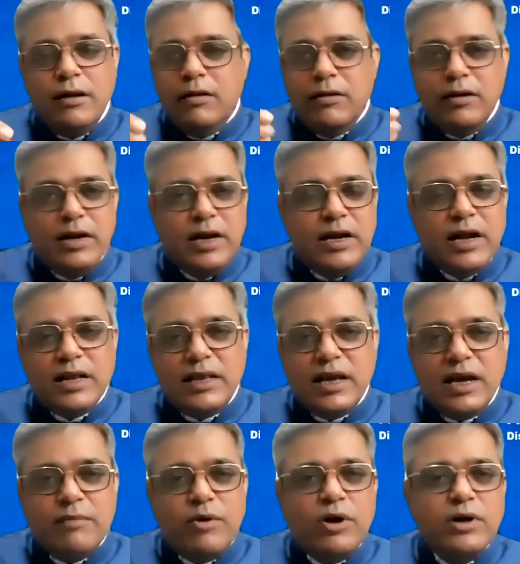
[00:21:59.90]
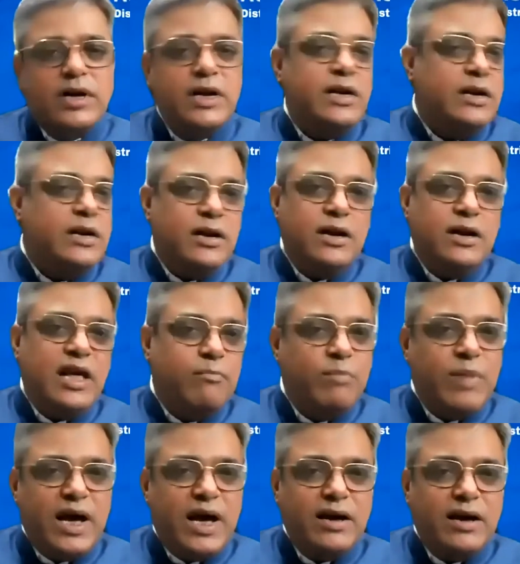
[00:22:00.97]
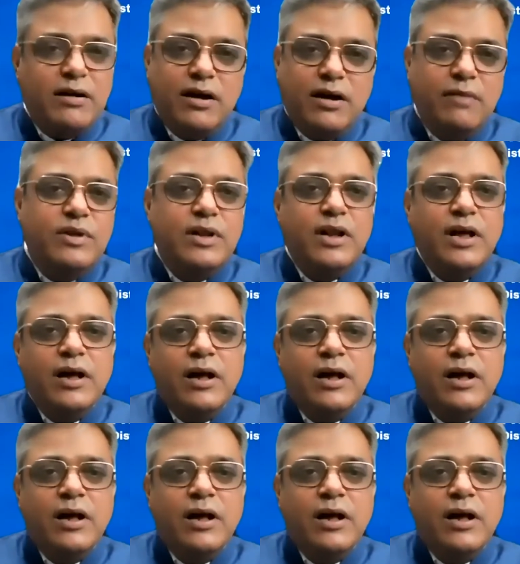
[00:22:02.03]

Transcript: did nothing about it, came back. I mean,